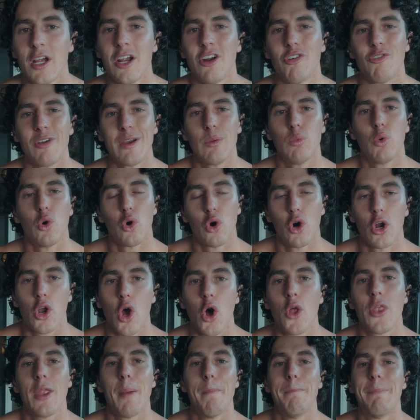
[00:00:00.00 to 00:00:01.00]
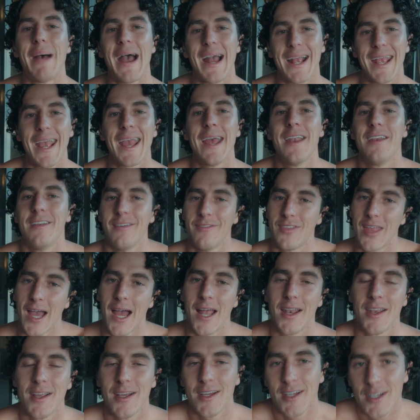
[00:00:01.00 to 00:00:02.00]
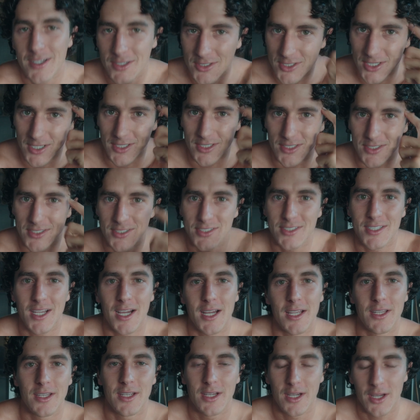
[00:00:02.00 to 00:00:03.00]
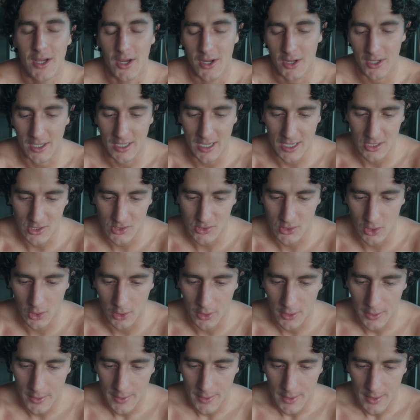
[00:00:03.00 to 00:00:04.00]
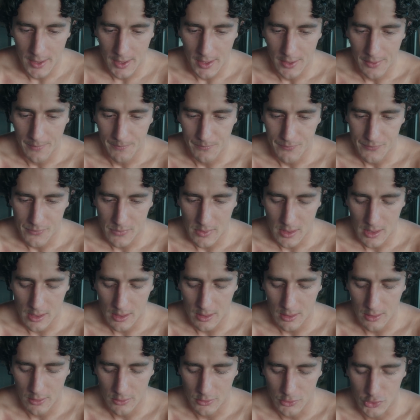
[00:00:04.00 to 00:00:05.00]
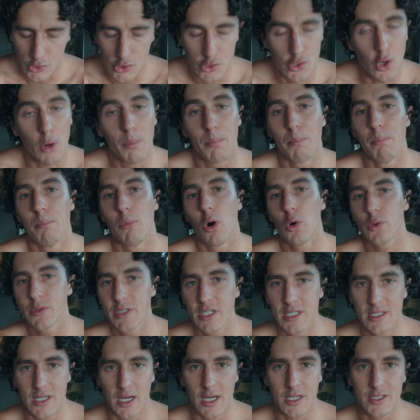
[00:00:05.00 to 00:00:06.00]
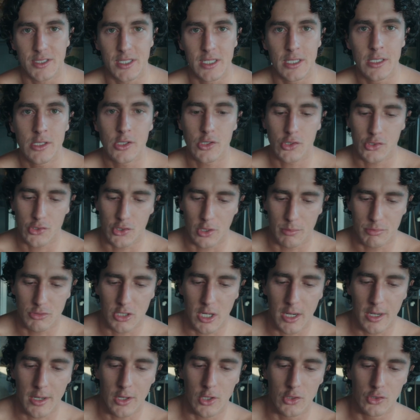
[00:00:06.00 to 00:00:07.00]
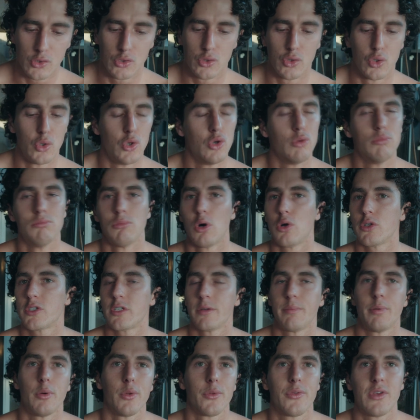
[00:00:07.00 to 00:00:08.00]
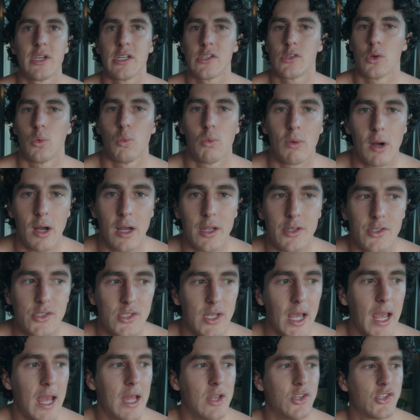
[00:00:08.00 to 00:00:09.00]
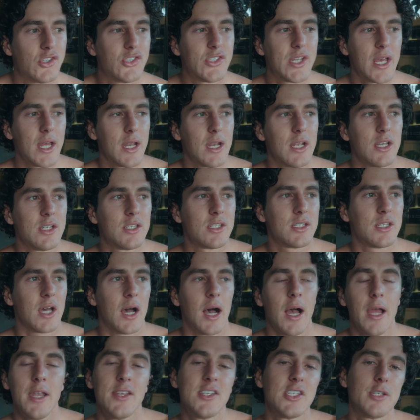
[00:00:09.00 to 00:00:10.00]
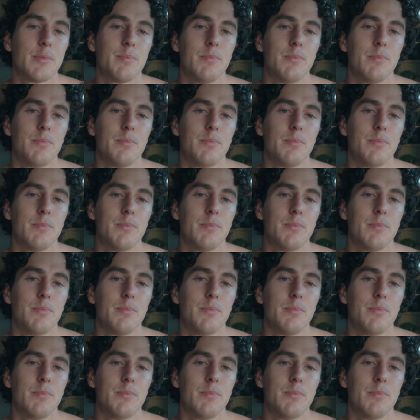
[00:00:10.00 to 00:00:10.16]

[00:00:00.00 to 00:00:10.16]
reward on the back end of that. Do you understand? Okay, so stop multitasking. Stop trying to do multiple things at once, and set aside